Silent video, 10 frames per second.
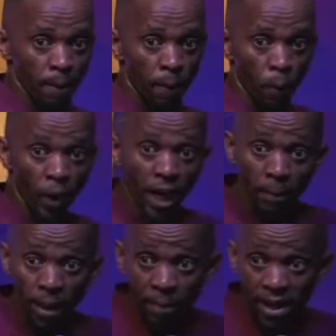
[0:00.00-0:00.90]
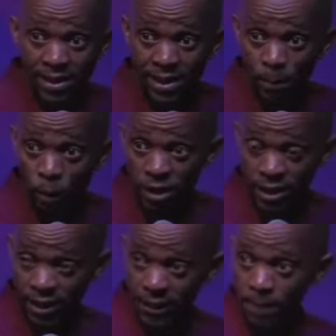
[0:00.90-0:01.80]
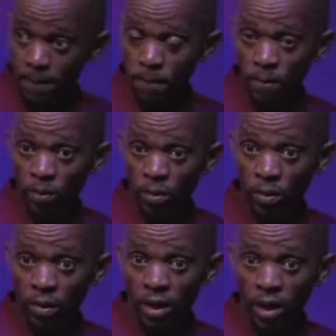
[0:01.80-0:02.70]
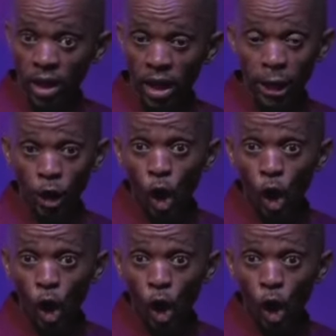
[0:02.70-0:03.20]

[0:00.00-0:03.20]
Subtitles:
We are members in the body. And